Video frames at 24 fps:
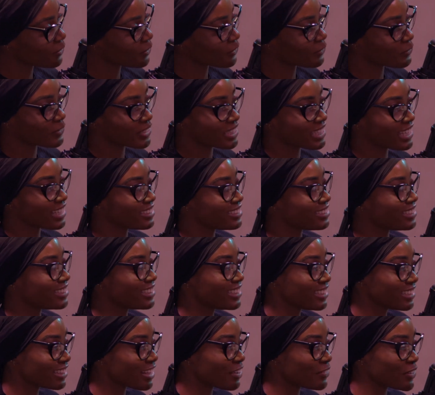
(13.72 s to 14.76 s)
with a
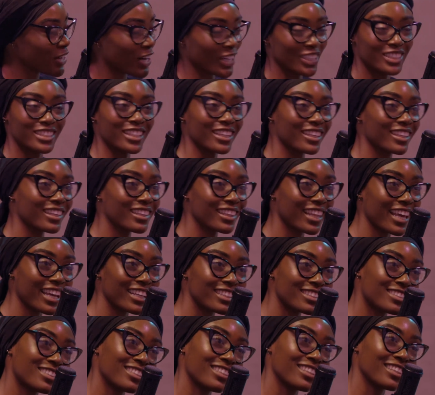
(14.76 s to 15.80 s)
D, let me
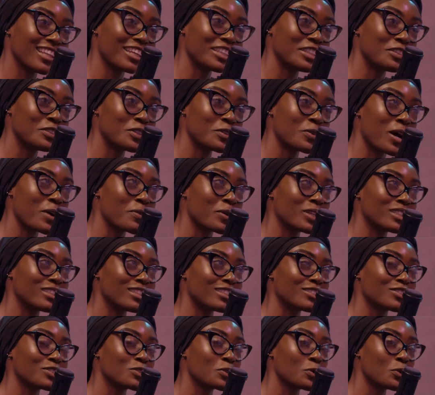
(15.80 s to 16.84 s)
articulate, let them know I went
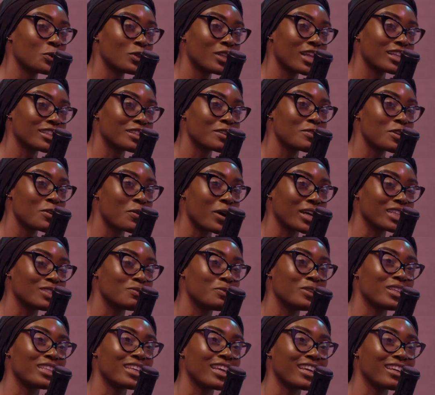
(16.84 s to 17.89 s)
to school, let them know I
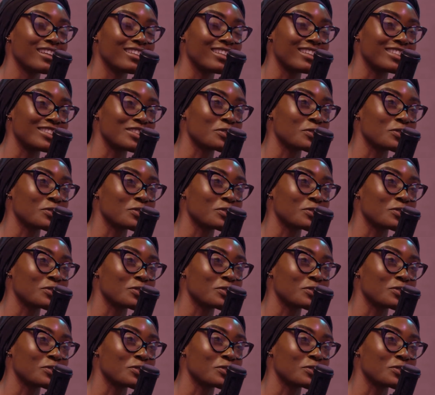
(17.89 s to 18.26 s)
speak English,